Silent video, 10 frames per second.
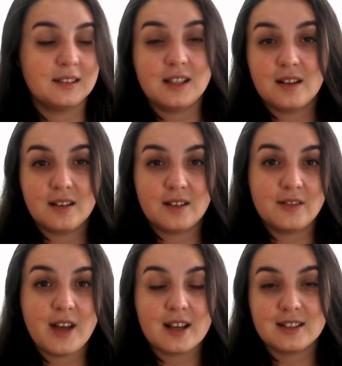
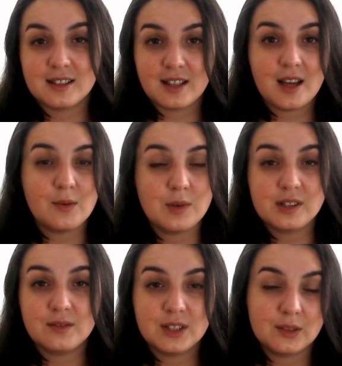The fact that I
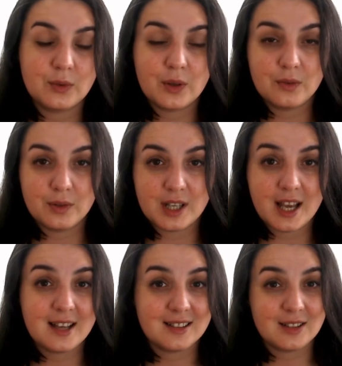received it for free
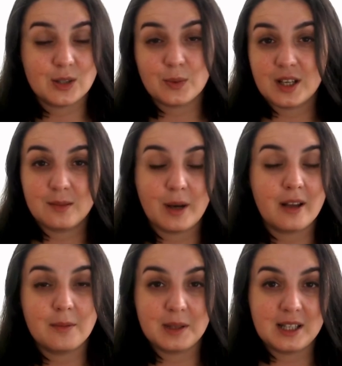hasn't swayed
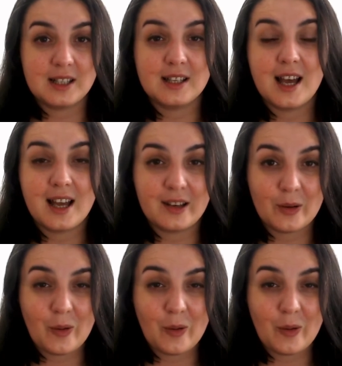my opinion at